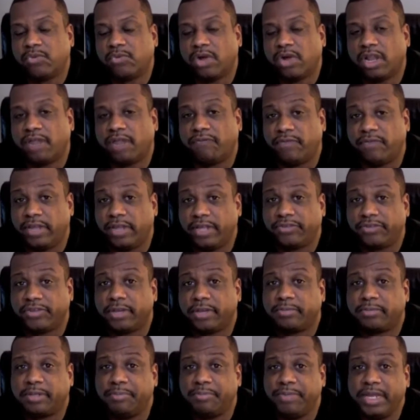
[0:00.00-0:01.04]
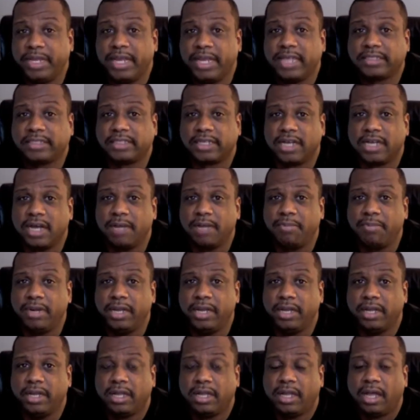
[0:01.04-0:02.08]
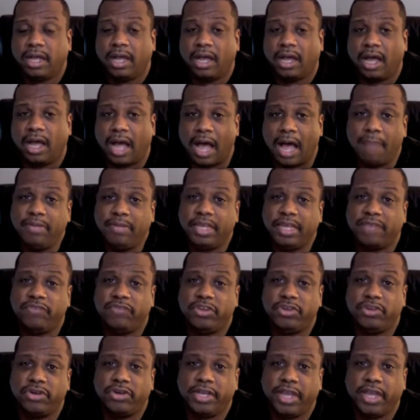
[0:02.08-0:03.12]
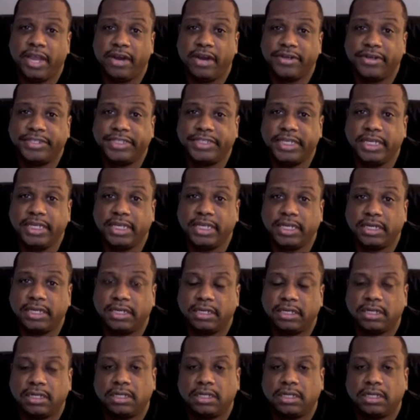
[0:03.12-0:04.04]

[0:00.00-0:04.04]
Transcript: well, if it's up to me as the company, I'm giving you the guaranteed.